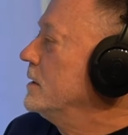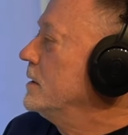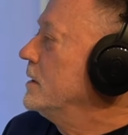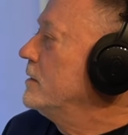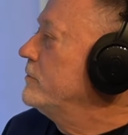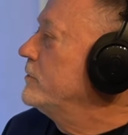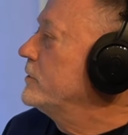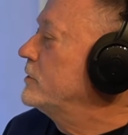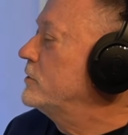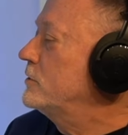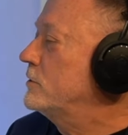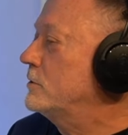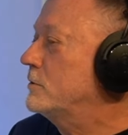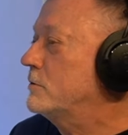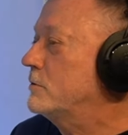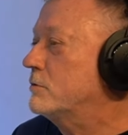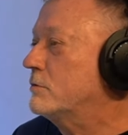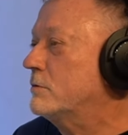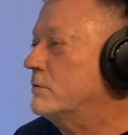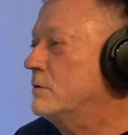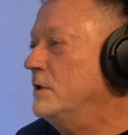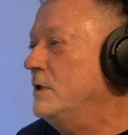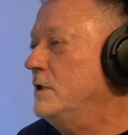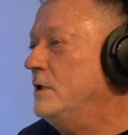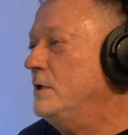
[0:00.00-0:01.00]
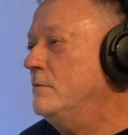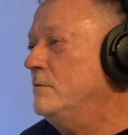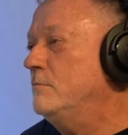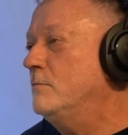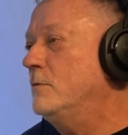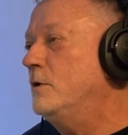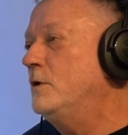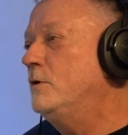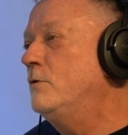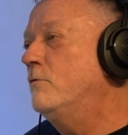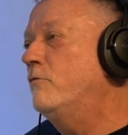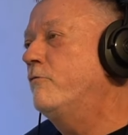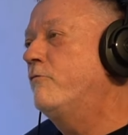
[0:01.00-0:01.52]
of
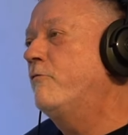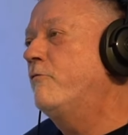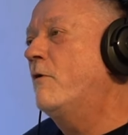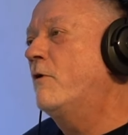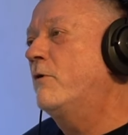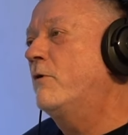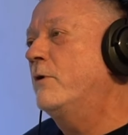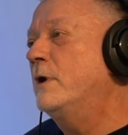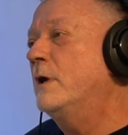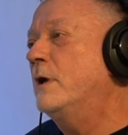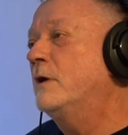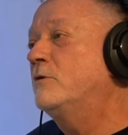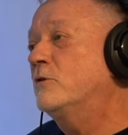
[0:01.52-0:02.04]
extreme euphoria.